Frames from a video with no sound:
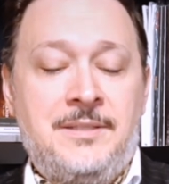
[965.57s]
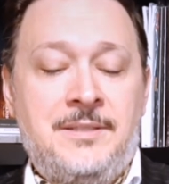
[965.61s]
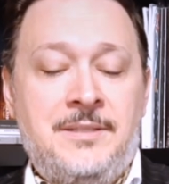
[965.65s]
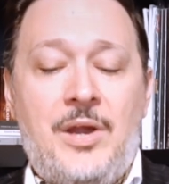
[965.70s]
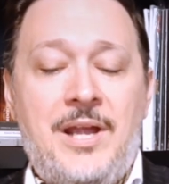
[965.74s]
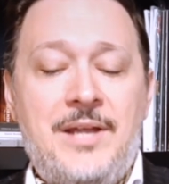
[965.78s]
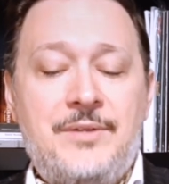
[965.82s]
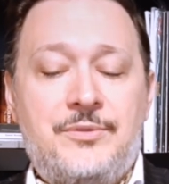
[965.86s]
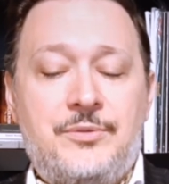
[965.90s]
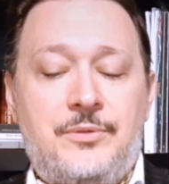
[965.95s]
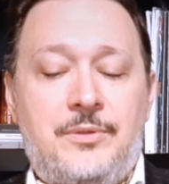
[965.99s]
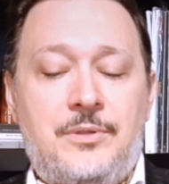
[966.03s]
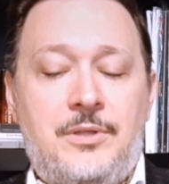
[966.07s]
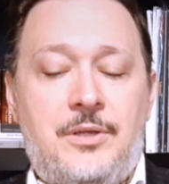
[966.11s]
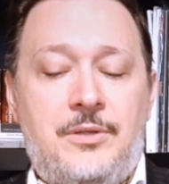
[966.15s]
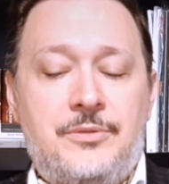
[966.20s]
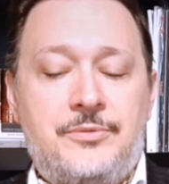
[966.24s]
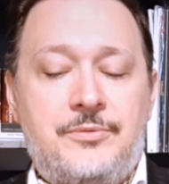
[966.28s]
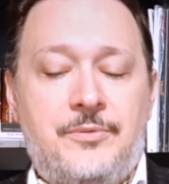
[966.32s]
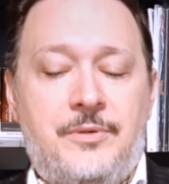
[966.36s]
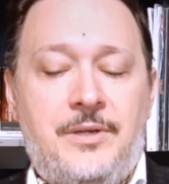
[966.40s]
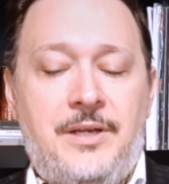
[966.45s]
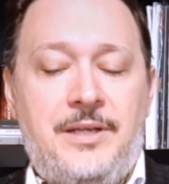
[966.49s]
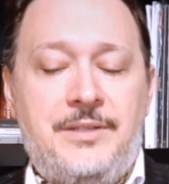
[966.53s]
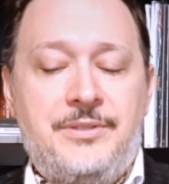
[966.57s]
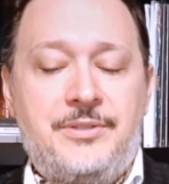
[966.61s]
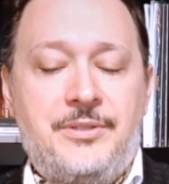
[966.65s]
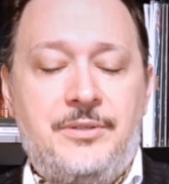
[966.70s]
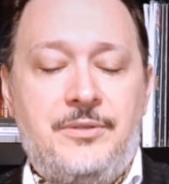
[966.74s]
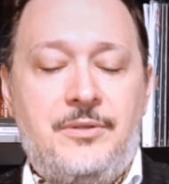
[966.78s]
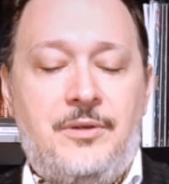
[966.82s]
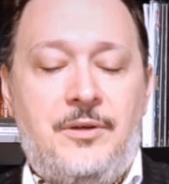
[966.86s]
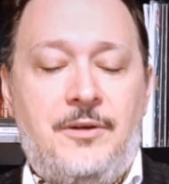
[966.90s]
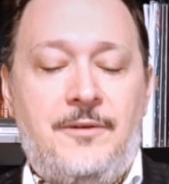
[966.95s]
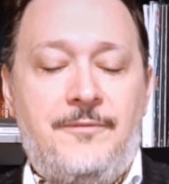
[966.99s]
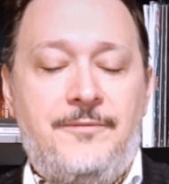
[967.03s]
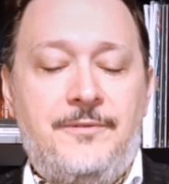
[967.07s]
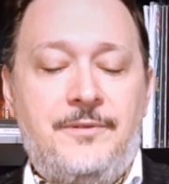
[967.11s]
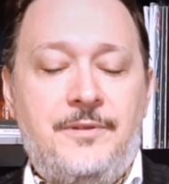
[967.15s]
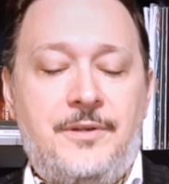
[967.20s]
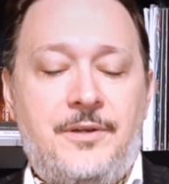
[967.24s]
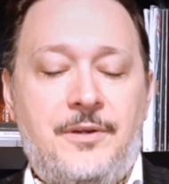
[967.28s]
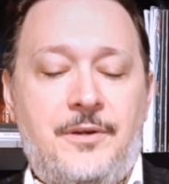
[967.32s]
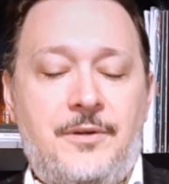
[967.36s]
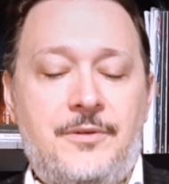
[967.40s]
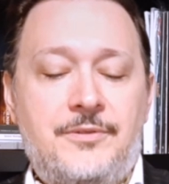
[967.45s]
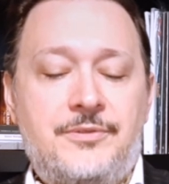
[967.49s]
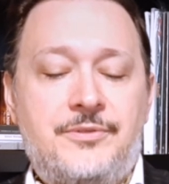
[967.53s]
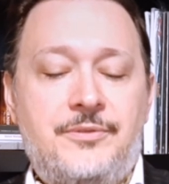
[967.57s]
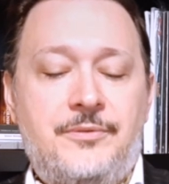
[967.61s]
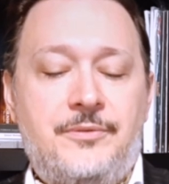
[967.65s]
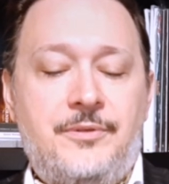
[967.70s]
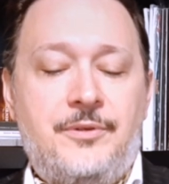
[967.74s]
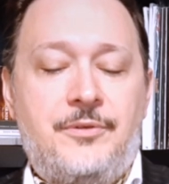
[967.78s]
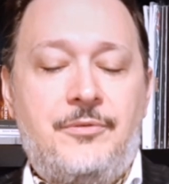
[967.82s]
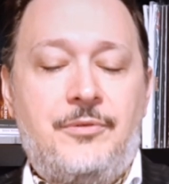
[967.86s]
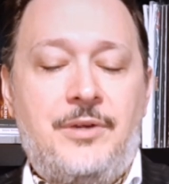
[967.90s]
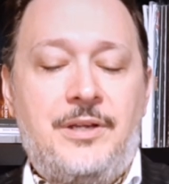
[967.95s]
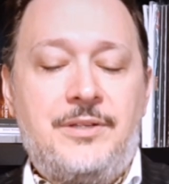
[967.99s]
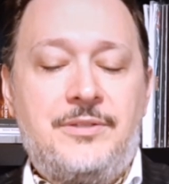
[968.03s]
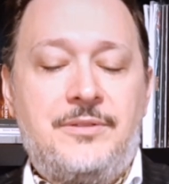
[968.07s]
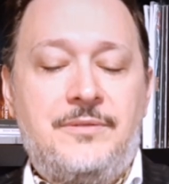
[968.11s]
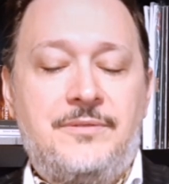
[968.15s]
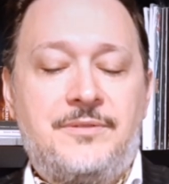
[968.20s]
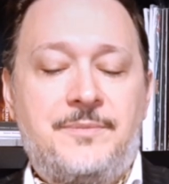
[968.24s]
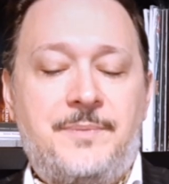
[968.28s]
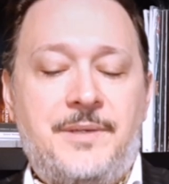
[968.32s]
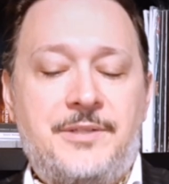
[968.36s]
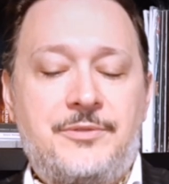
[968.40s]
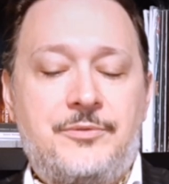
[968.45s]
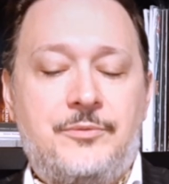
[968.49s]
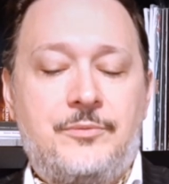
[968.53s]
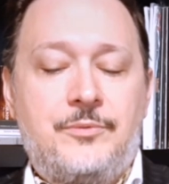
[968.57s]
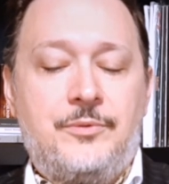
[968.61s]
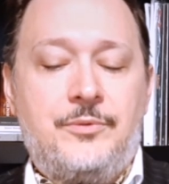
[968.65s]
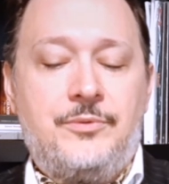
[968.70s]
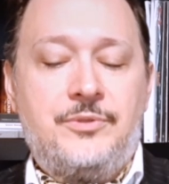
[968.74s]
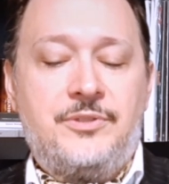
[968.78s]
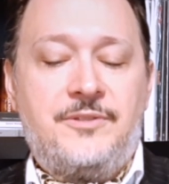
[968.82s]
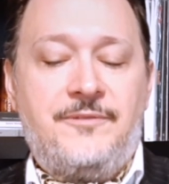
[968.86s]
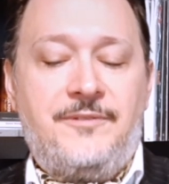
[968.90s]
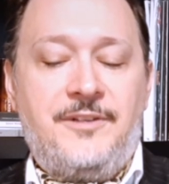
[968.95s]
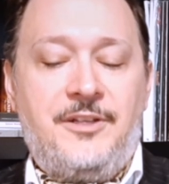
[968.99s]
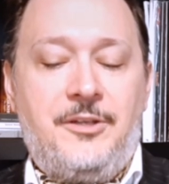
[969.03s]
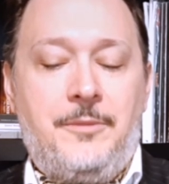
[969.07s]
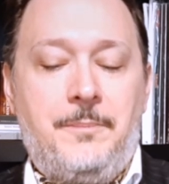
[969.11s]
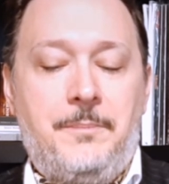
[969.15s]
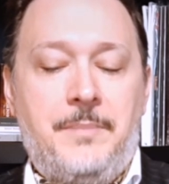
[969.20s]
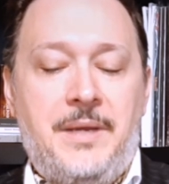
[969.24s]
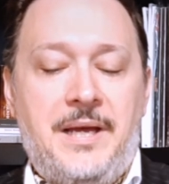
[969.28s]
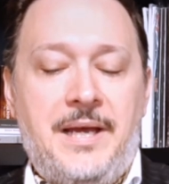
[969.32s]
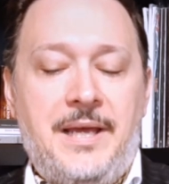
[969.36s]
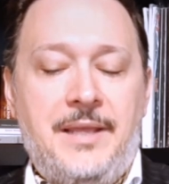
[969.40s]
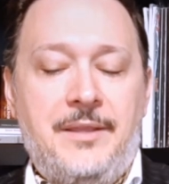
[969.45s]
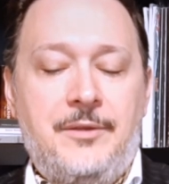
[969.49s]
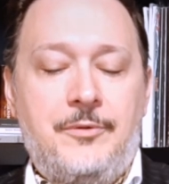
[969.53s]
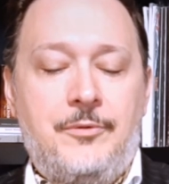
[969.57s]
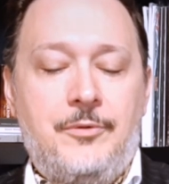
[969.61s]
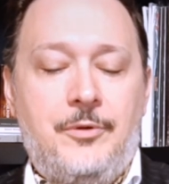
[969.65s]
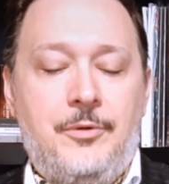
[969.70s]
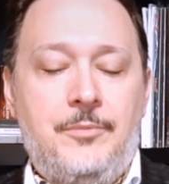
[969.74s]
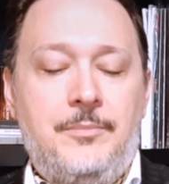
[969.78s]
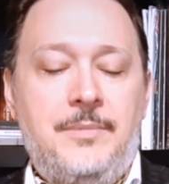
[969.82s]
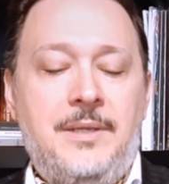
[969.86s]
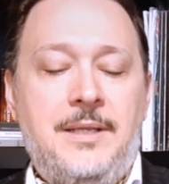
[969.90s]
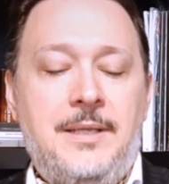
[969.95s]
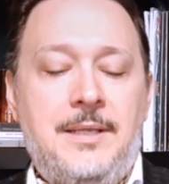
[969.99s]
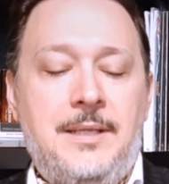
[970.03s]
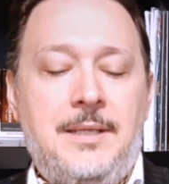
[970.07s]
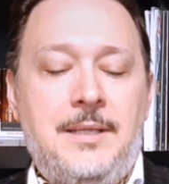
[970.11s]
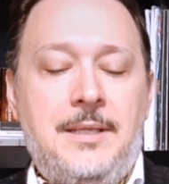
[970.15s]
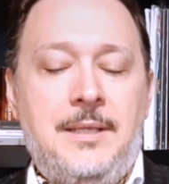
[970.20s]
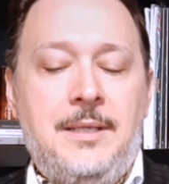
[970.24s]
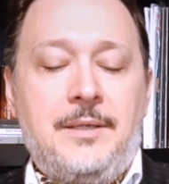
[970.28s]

Gradual alteration often occurs through the creation of special rules developed by the group.